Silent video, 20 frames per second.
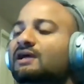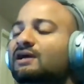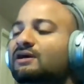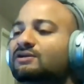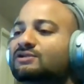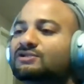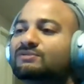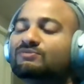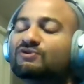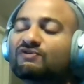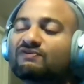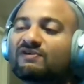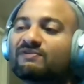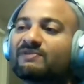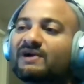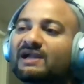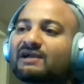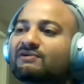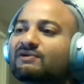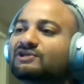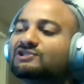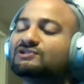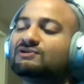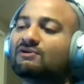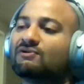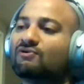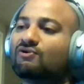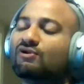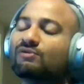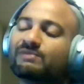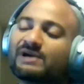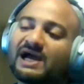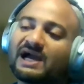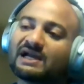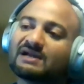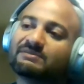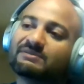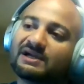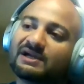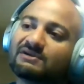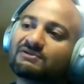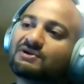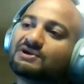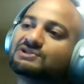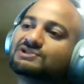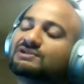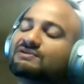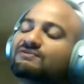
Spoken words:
remove a migration or roll back a migration,